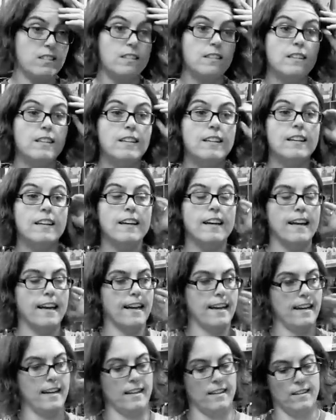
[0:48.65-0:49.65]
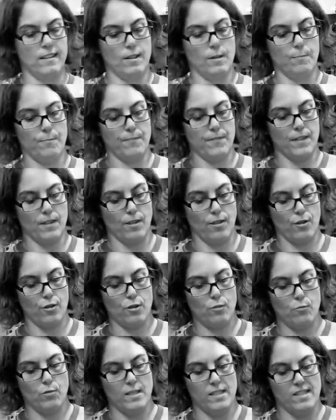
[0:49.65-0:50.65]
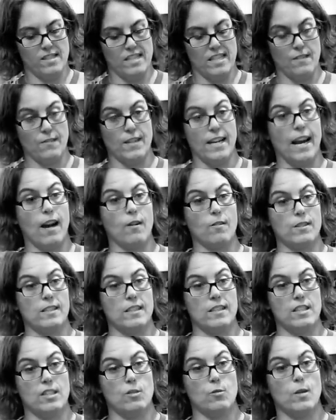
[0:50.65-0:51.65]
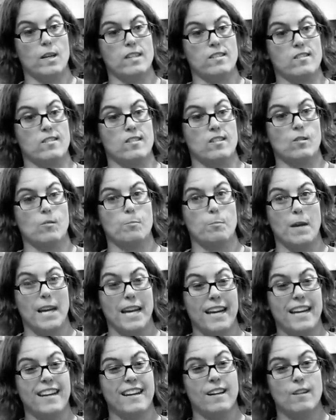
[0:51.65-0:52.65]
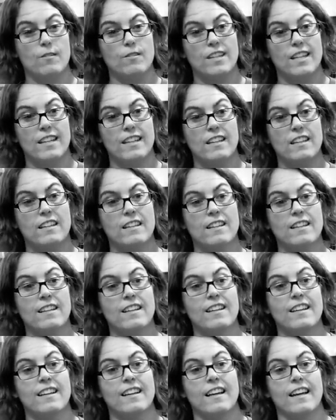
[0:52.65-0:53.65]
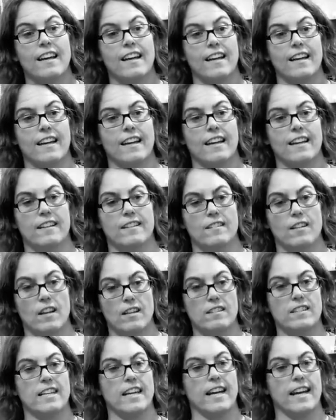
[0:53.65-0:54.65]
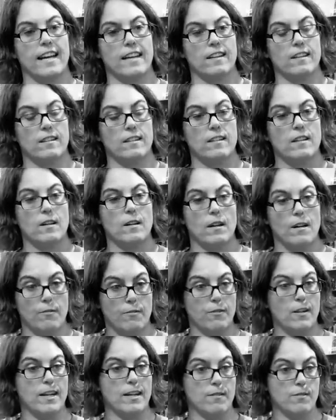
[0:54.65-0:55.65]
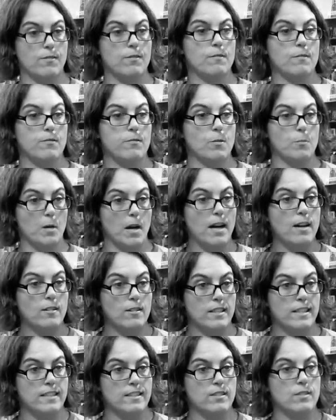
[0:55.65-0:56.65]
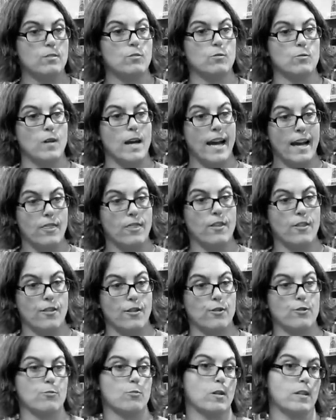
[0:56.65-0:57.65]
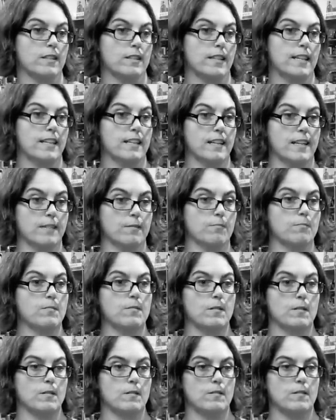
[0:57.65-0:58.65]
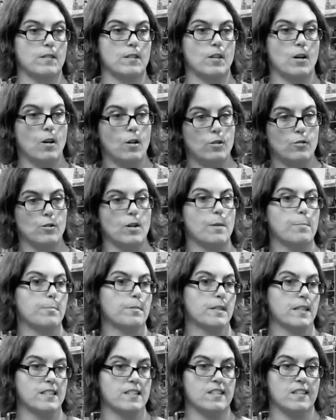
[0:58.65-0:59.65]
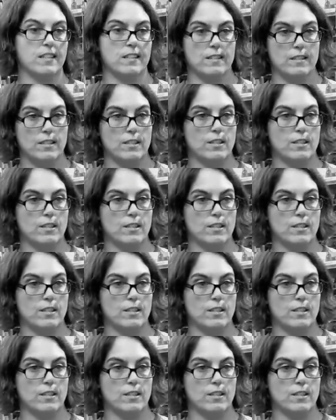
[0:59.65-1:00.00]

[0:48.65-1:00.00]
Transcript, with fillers: Uh-huh. And um, the third one isn't even out in the U.S. until May, I don't think. Uh-huh. And luckily, I had a, a friend from Ireland who had the third one, and I called her up and I said, you